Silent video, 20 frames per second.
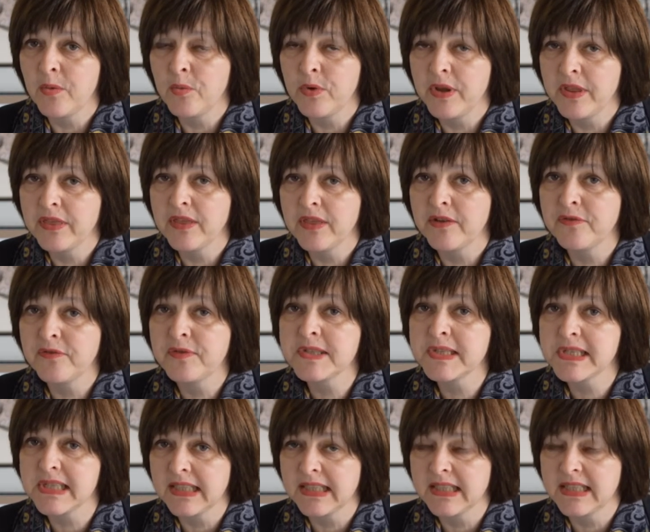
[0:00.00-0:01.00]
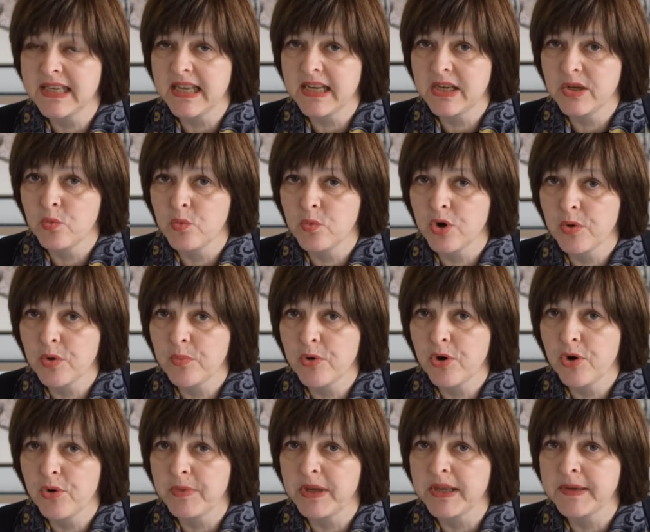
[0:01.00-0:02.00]
with a facilitated work
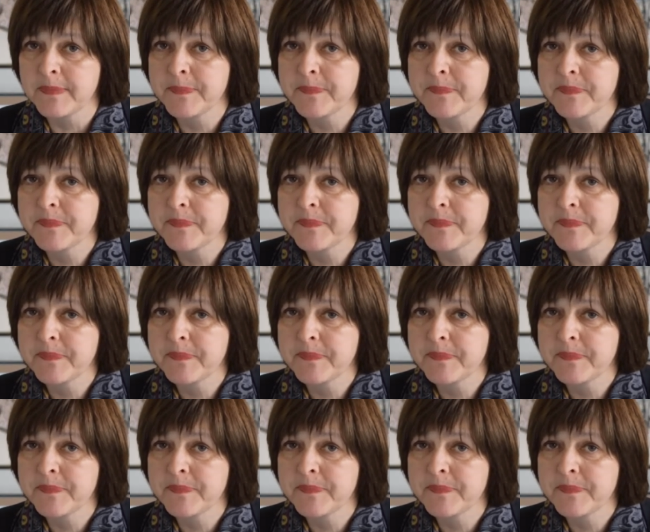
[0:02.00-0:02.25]
permit.